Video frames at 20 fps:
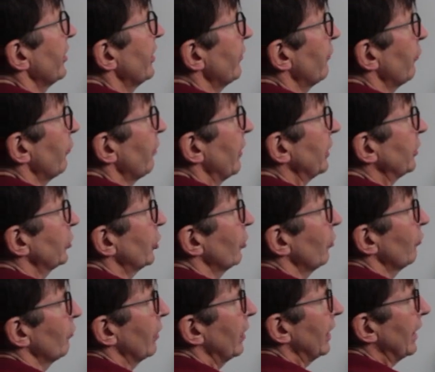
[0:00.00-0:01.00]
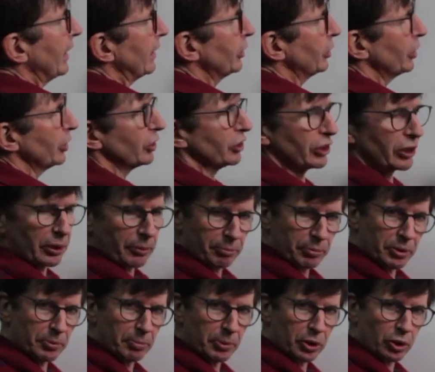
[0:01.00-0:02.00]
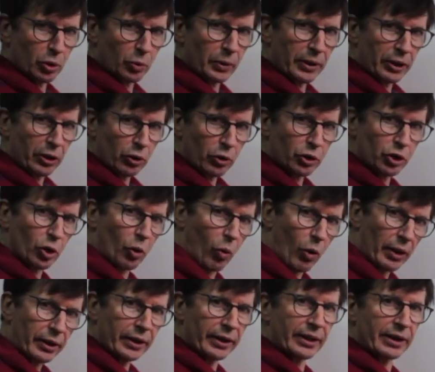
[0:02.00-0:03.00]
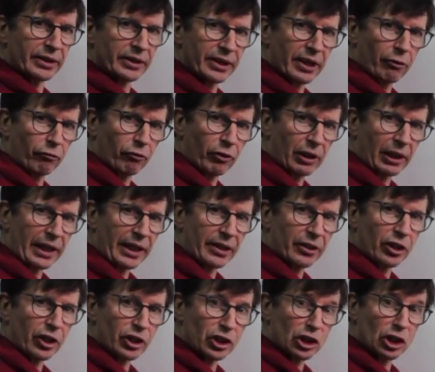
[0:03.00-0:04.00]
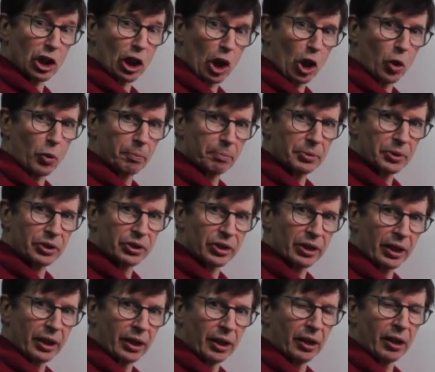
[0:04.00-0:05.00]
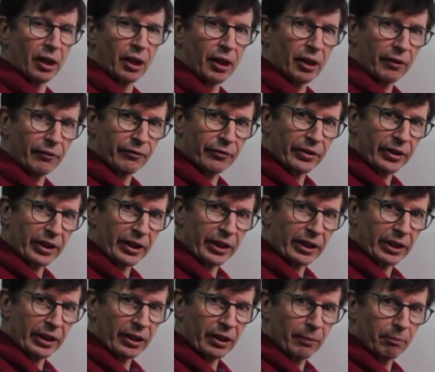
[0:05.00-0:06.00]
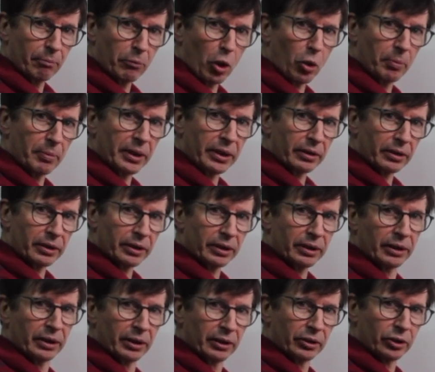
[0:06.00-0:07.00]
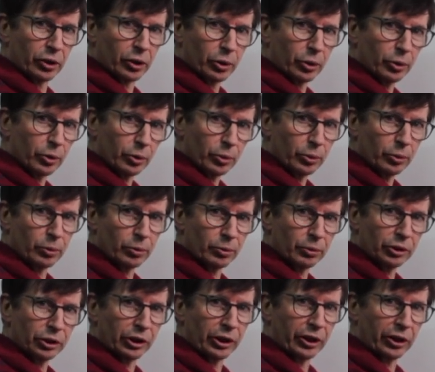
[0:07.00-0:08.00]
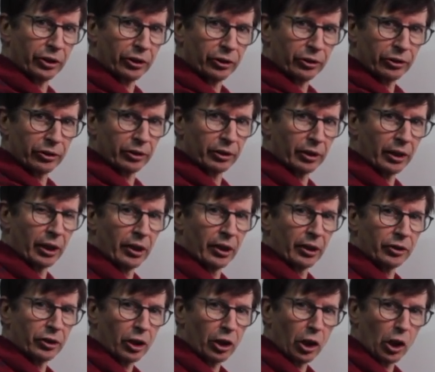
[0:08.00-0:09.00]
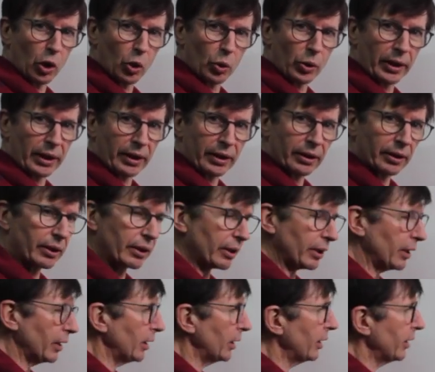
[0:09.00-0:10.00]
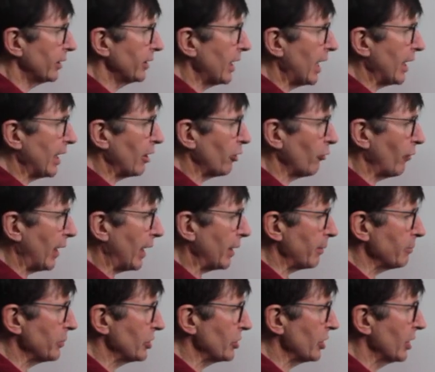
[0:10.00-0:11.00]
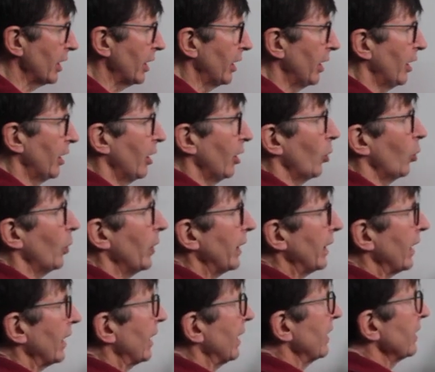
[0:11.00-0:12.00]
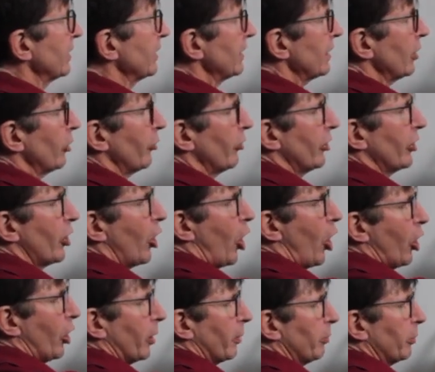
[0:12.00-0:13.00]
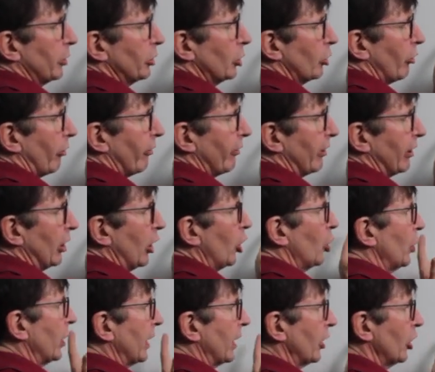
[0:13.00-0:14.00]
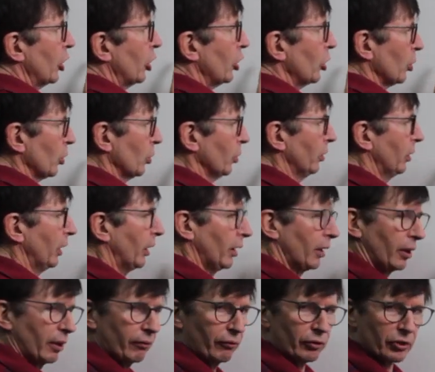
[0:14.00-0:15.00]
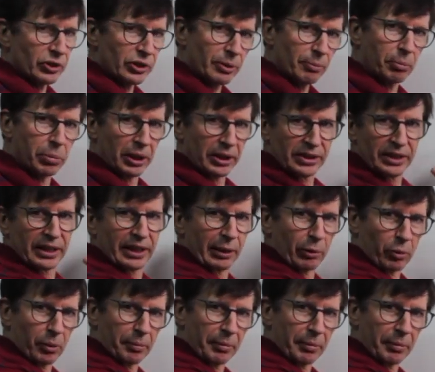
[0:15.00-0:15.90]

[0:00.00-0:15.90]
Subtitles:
differential relationships between those quantities that relate the slopes of the moment to shear to loading diagrams, we can consider an arbitrary loading Q. For simplicity, we'll